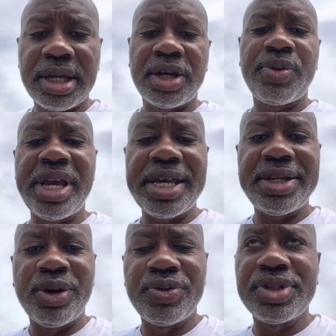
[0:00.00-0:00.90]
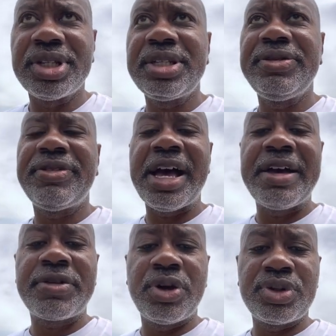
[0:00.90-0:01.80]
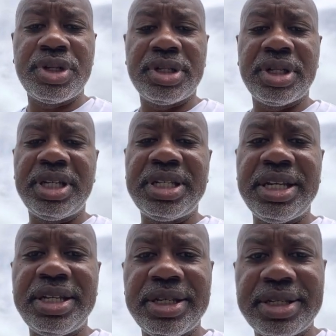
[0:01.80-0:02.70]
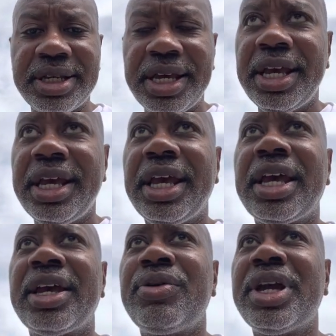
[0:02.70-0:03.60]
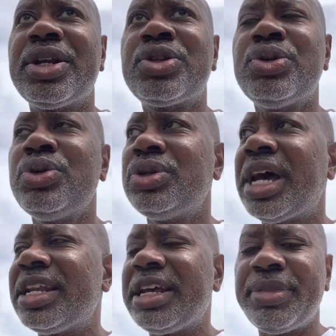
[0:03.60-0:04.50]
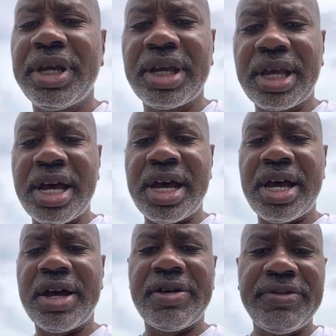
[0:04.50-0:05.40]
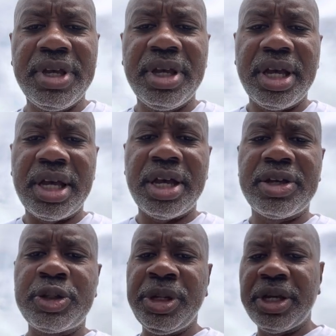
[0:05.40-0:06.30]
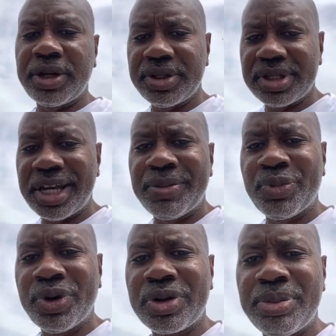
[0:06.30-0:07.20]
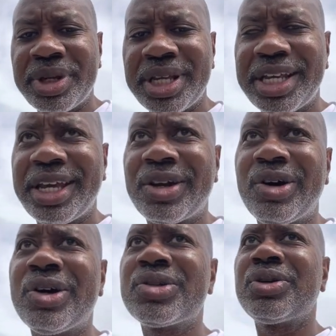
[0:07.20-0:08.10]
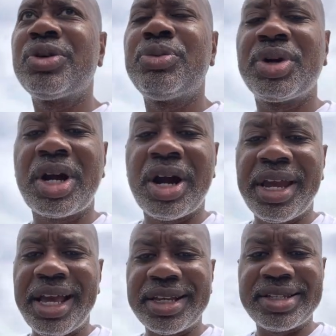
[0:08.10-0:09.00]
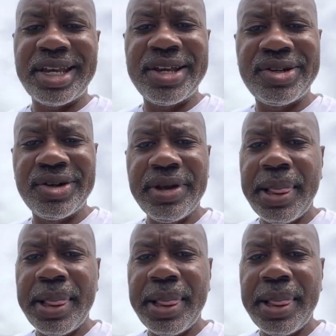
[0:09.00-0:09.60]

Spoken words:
We had over 65 coaches in attendance, and we had two dynamic speakers, Sam Riggleman and also Bakari Alexander,